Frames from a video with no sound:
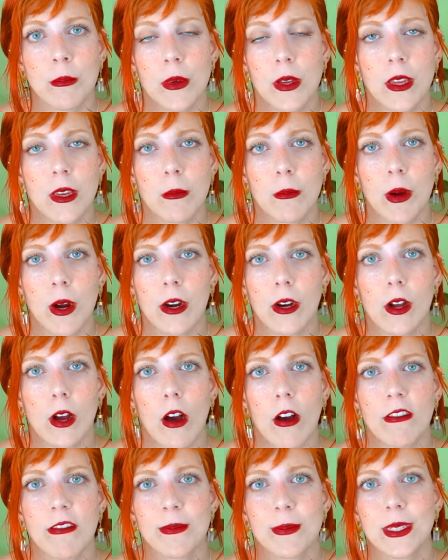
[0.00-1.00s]
in Mark
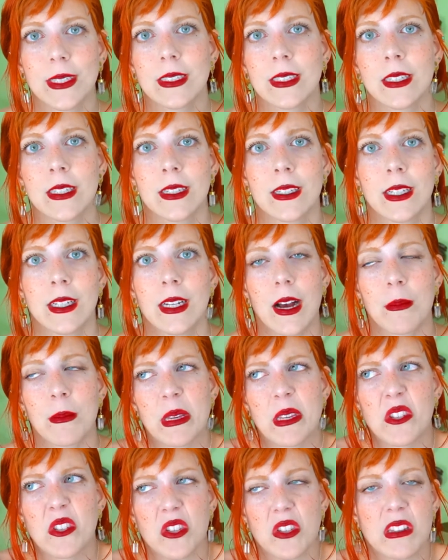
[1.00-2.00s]
Hofmann.
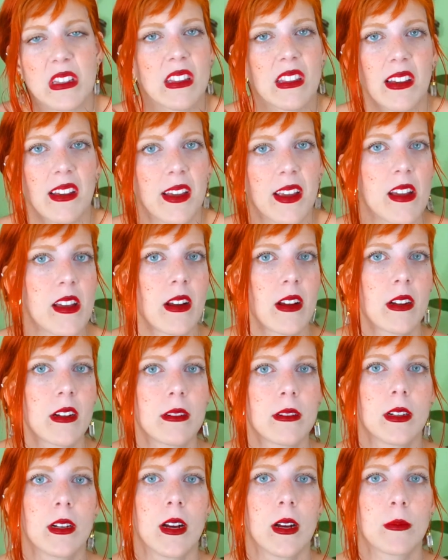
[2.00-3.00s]
He just didn't
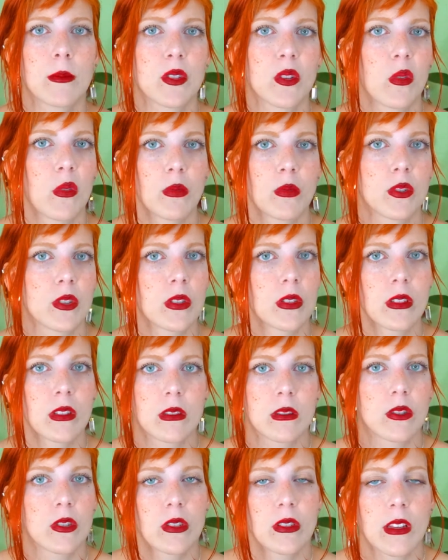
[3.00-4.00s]
care. So
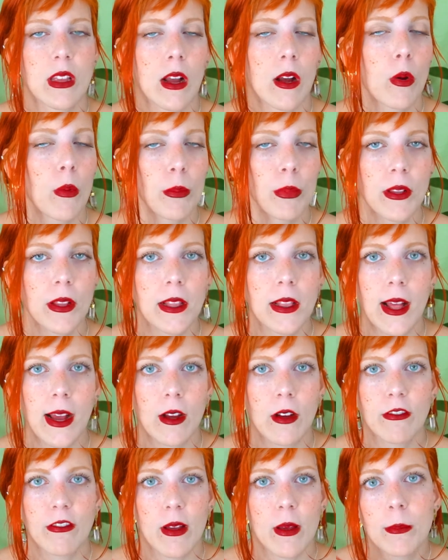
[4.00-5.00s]
just a complete
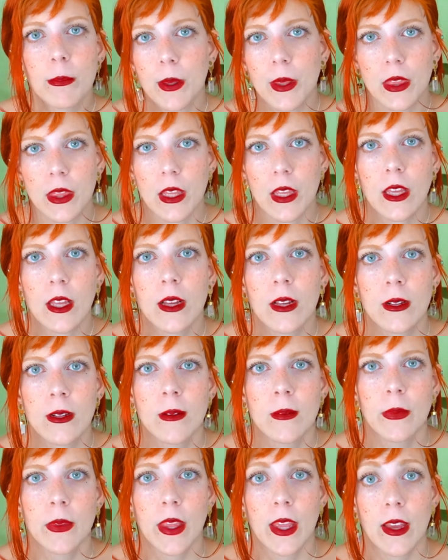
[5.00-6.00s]
lack of empathy.
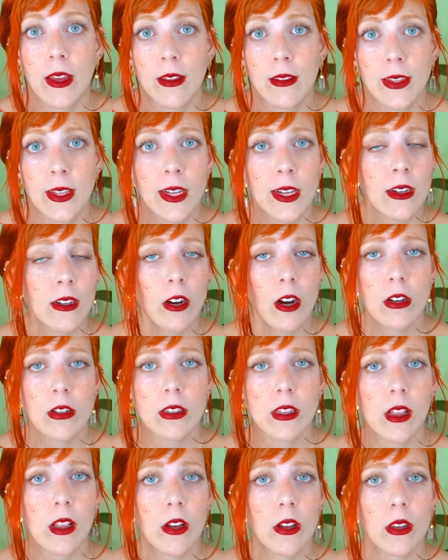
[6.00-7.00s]
And they can
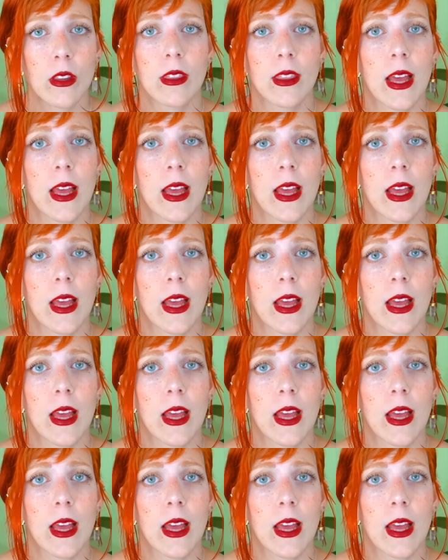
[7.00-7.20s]
cause a lot of